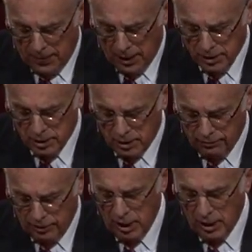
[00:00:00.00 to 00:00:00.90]
as a
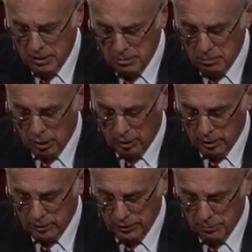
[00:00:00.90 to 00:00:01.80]
divine
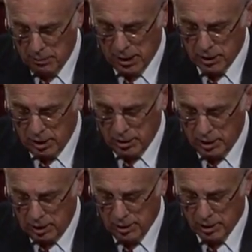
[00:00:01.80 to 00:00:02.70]
miracle. The
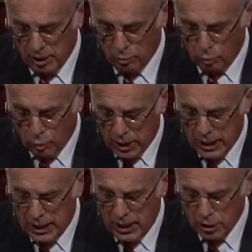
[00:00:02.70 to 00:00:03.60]
message is that
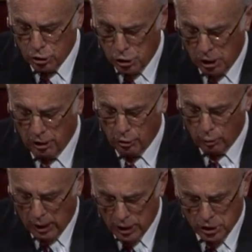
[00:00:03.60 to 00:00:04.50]

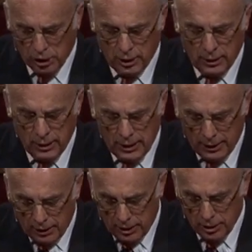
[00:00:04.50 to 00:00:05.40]
regeneration
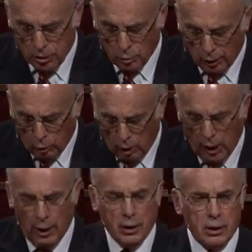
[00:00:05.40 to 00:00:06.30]
is
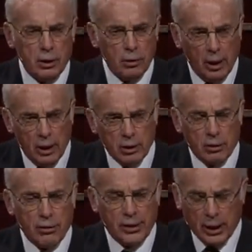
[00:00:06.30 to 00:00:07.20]
required to
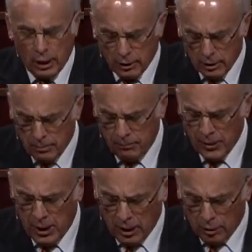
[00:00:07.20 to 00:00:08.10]
enter the kingdom,
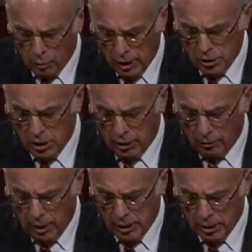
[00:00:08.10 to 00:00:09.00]
and
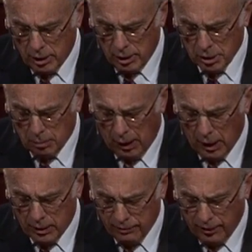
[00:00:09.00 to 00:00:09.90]
regeneration is
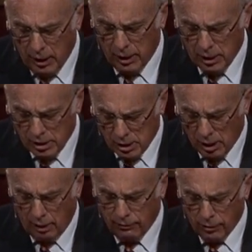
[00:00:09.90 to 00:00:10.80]
by divine
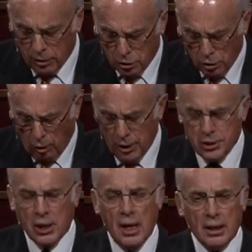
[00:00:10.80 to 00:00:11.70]
sovereign
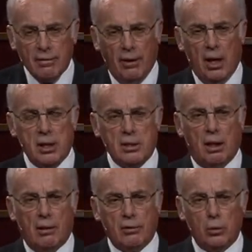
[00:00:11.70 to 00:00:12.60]
choice, divine
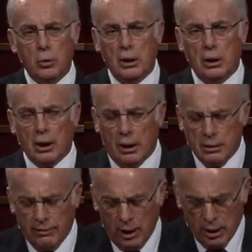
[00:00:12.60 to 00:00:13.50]
sovereign will,
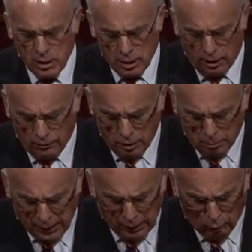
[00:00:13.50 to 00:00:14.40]
and divine
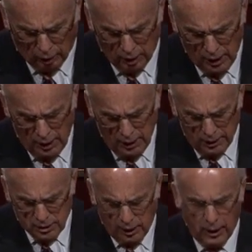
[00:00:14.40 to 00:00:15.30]
sovereign power.
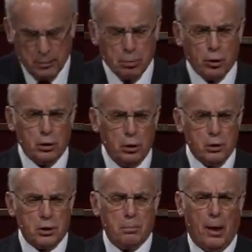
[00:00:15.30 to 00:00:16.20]
It is not
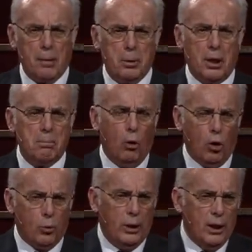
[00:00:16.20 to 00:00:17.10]
produced by being
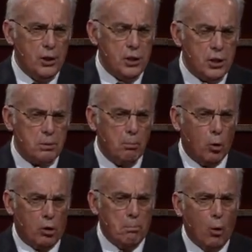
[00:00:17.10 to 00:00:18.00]
more religious,
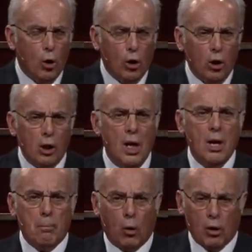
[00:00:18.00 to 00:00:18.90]
more moral,
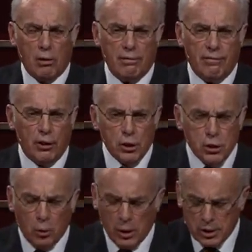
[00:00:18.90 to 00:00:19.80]
more
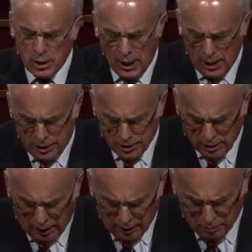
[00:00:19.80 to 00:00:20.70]
virtuous. It
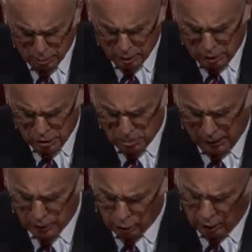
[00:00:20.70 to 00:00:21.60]
is not produced
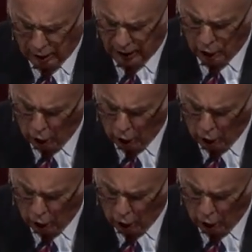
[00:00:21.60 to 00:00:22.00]
by trying